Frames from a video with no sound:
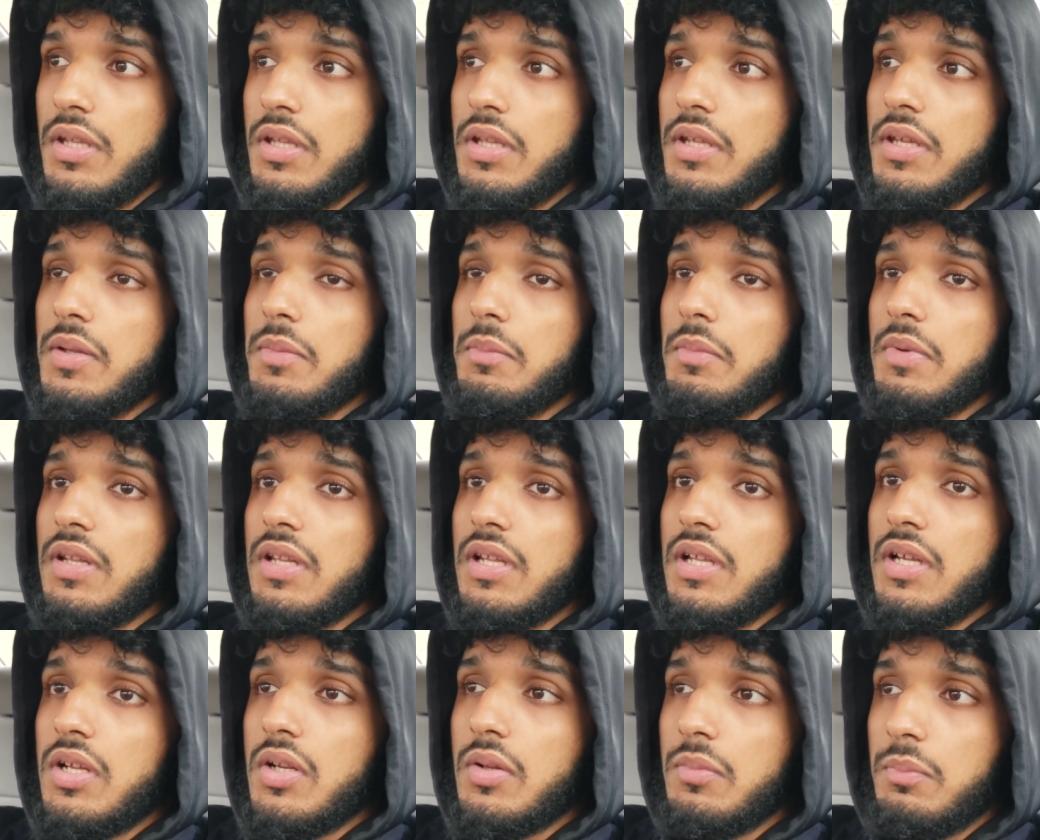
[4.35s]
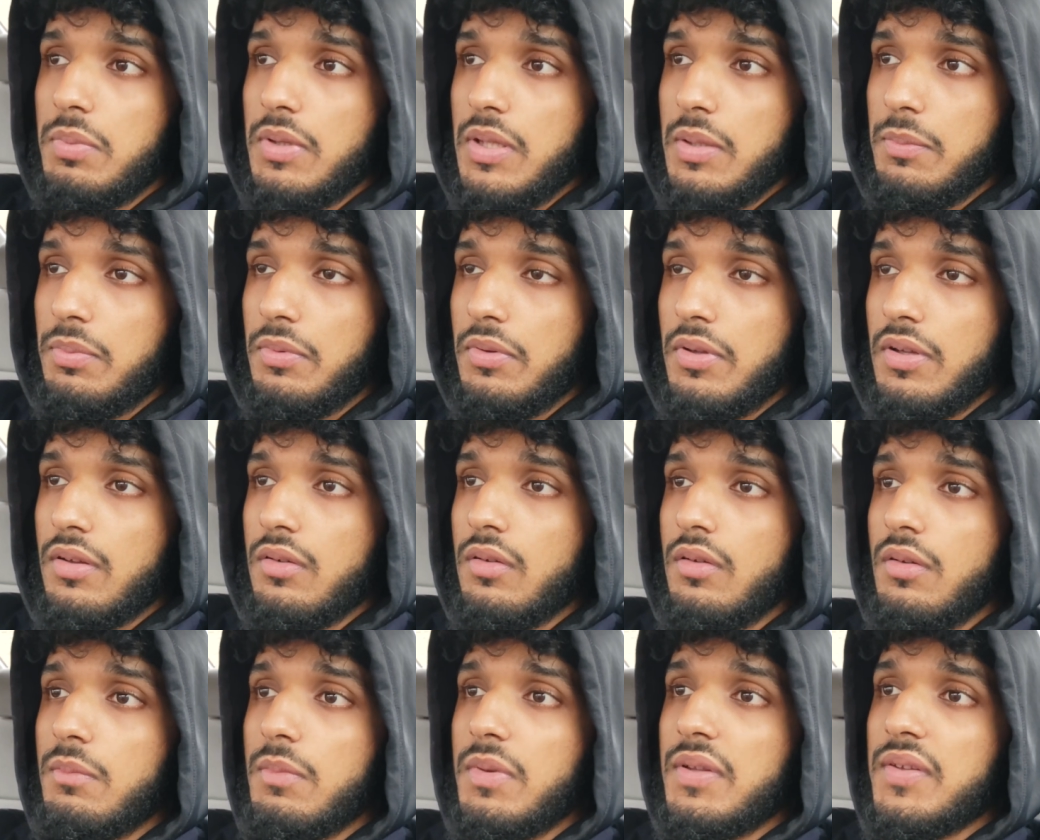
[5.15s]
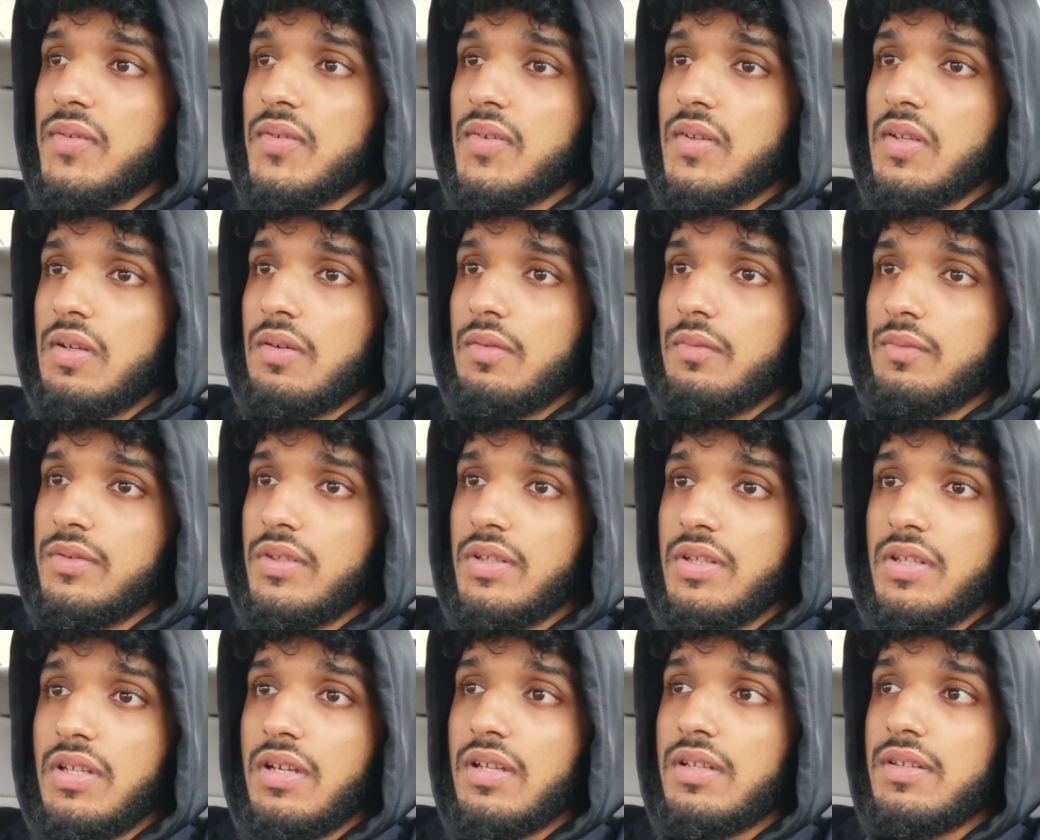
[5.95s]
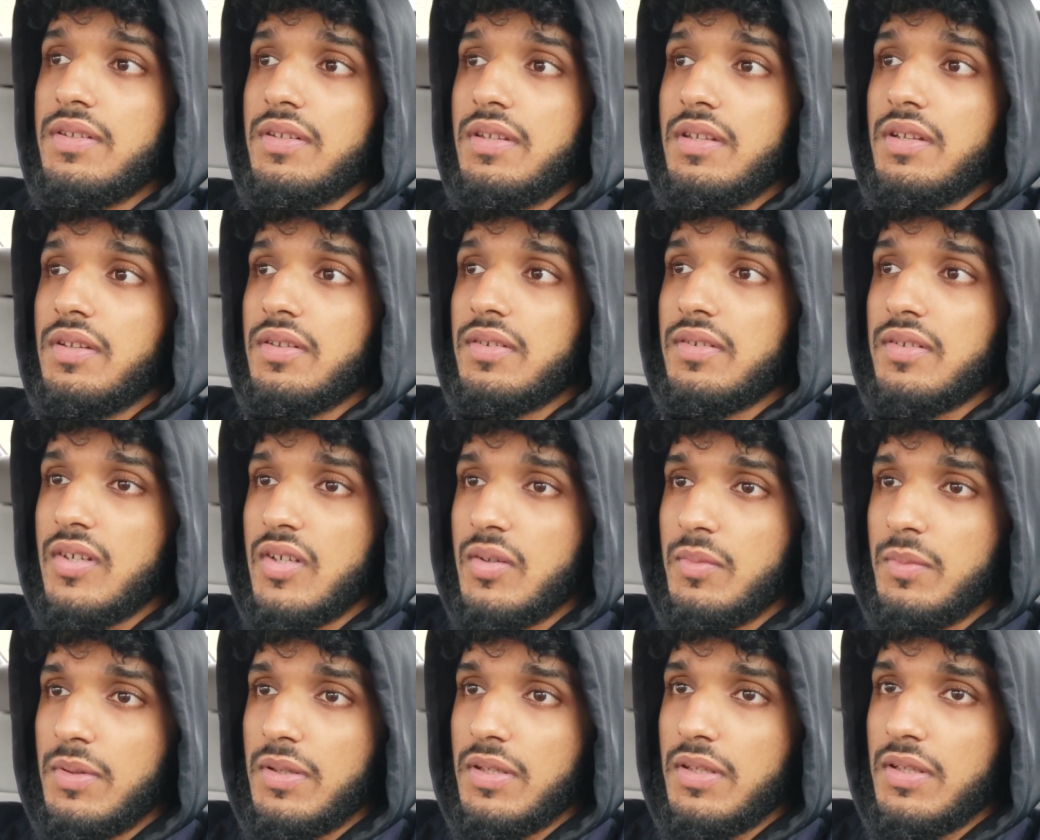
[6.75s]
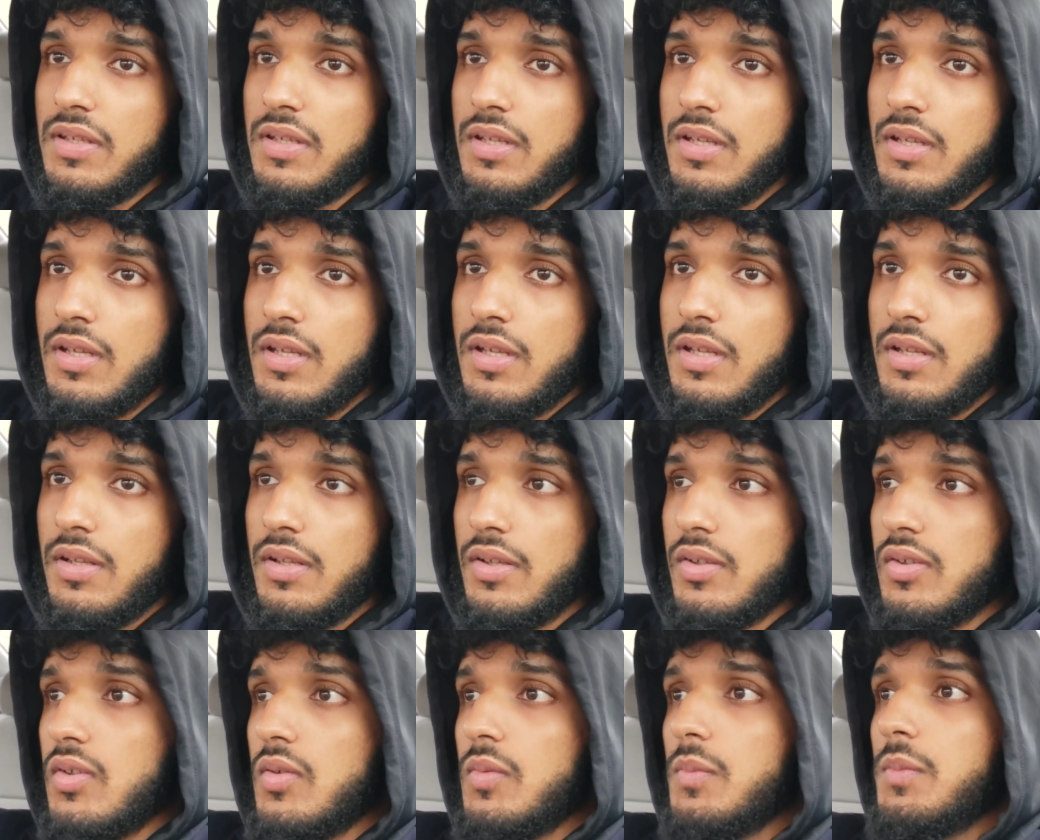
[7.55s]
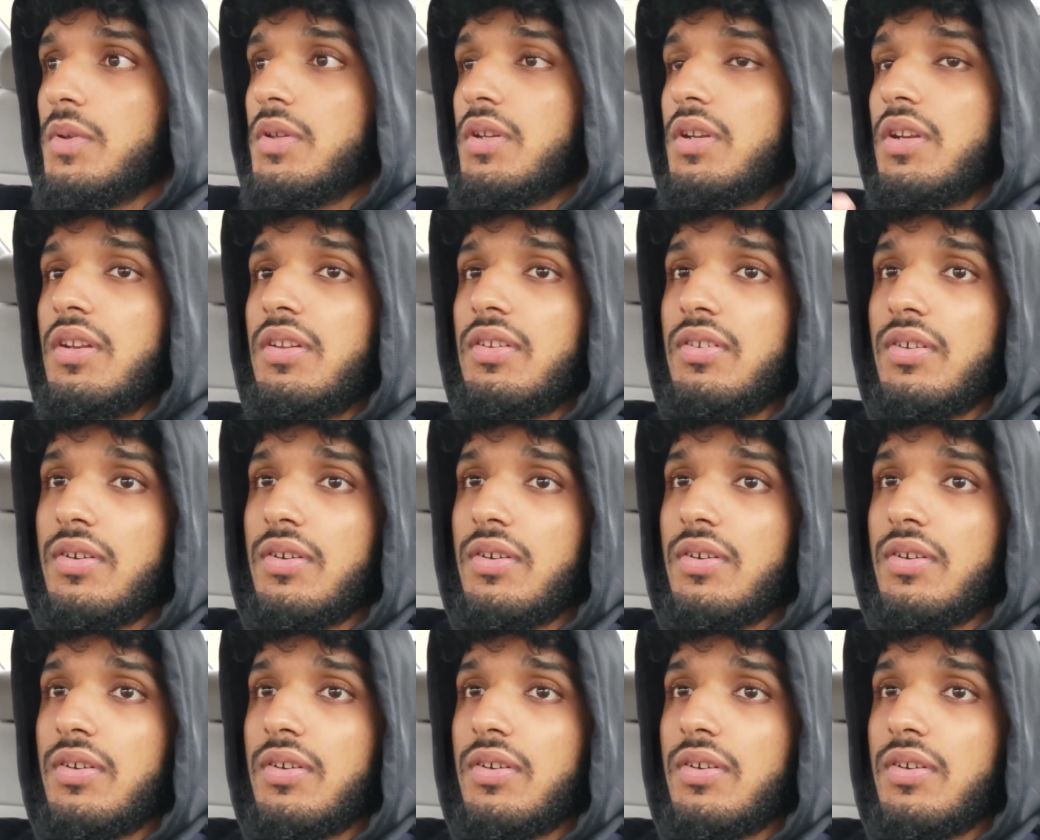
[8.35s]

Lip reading: and a lot of people, including myself, did not see this coming. The communities